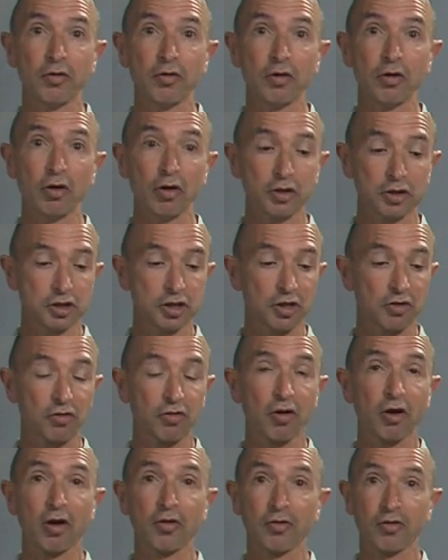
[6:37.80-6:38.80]
not
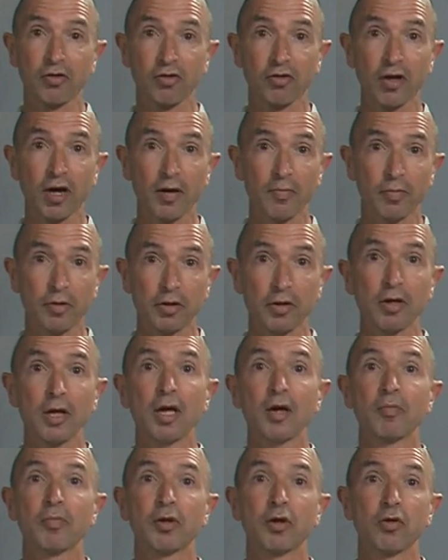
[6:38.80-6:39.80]
just on the sample,
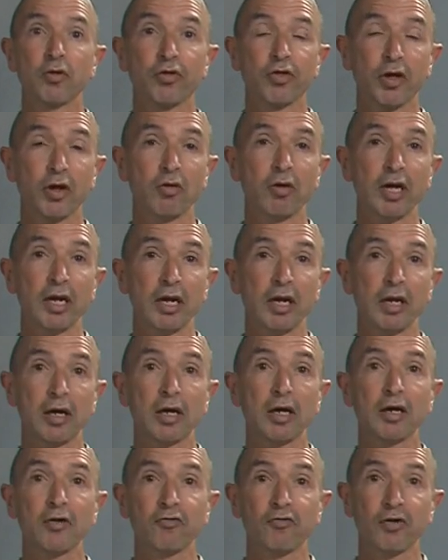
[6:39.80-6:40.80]
but also in
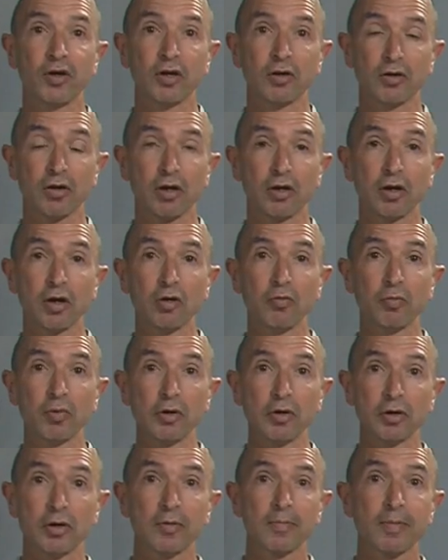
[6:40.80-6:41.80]
a field
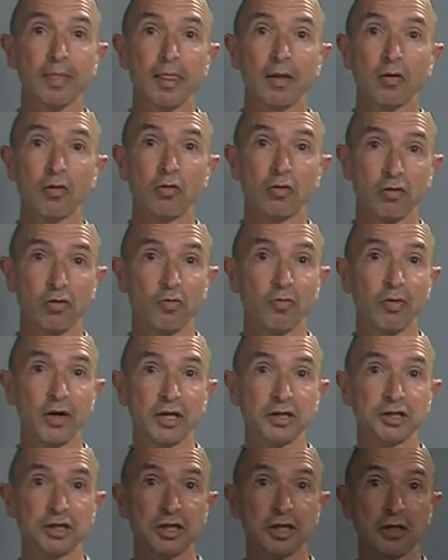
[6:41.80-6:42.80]
notebook or a
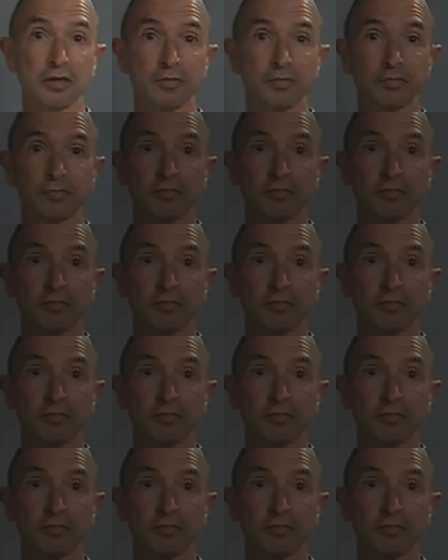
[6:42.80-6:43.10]
spreadsheet.